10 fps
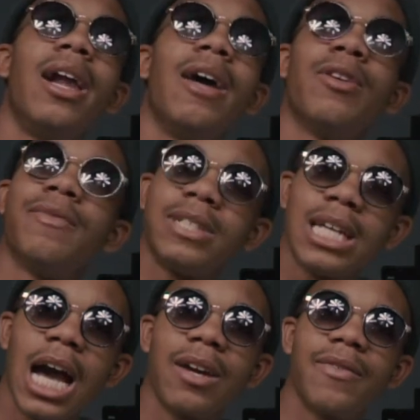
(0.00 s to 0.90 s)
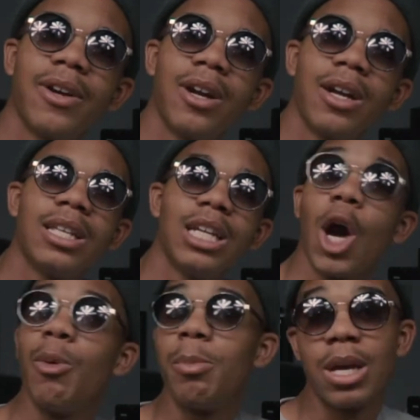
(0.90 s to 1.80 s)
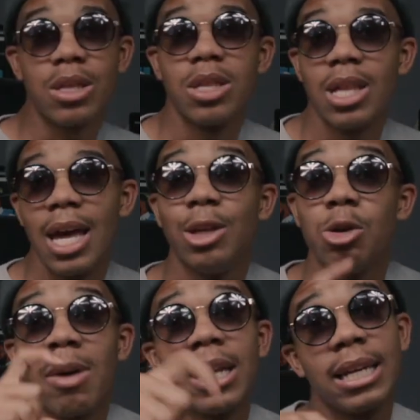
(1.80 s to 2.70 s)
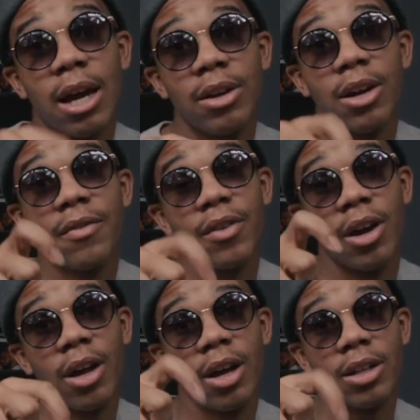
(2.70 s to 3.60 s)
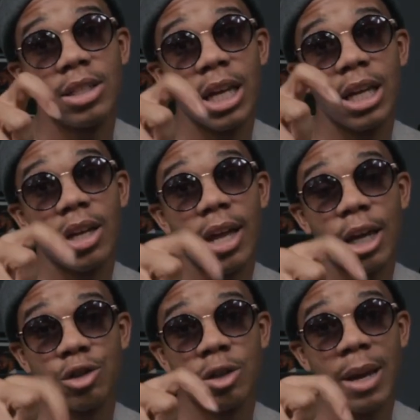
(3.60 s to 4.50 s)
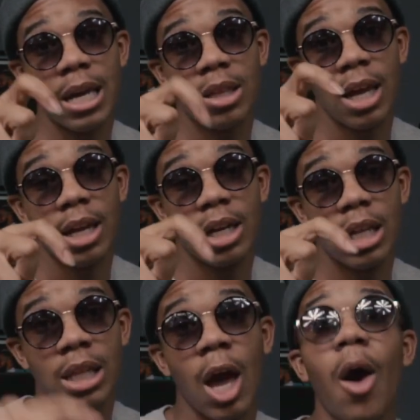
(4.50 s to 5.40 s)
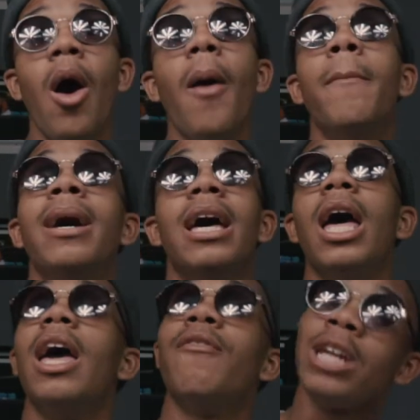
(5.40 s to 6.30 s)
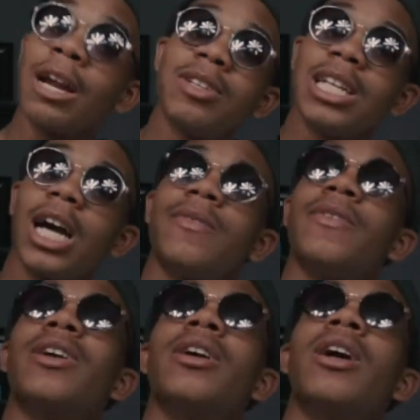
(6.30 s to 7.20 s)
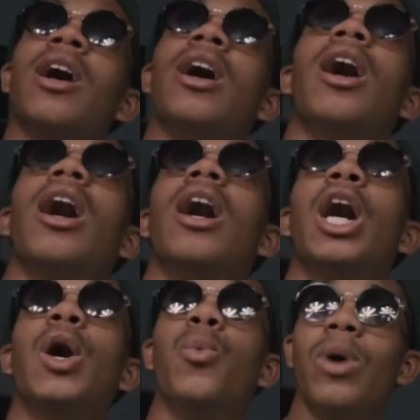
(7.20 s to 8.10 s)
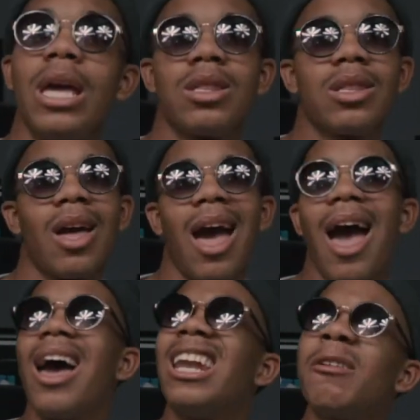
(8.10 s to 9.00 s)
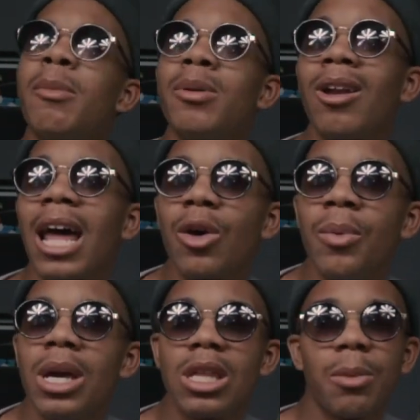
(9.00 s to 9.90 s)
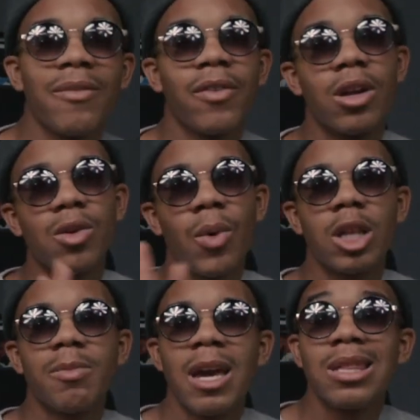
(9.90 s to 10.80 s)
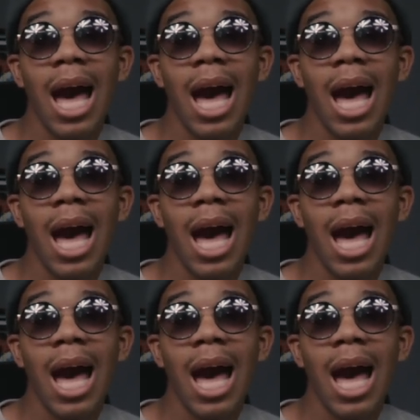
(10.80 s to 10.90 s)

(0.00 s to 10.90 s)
If you're a photographer, then go with Pixie Set. Use my link down there for to get extra space and a discount. But if you're not a photographer, Wix. A lot of people don't like Wix and prefer Squarespace.